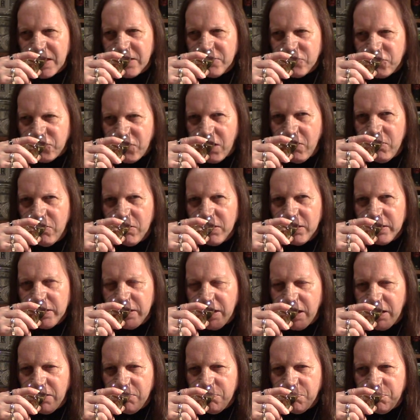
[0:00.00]
So,
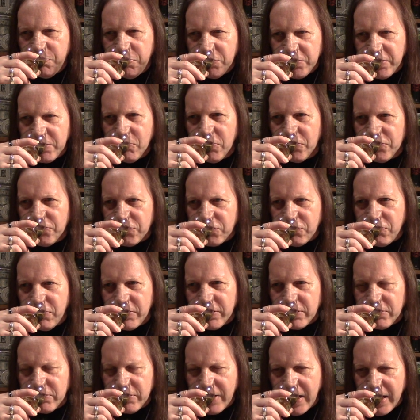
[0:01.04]
you know, putting one's
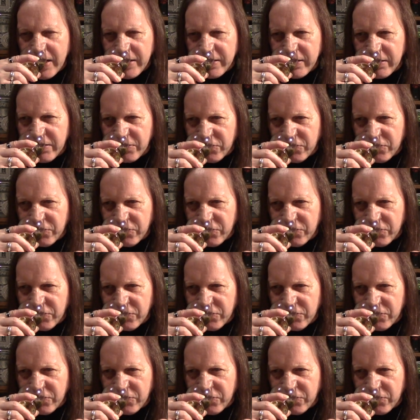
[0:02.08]
critical head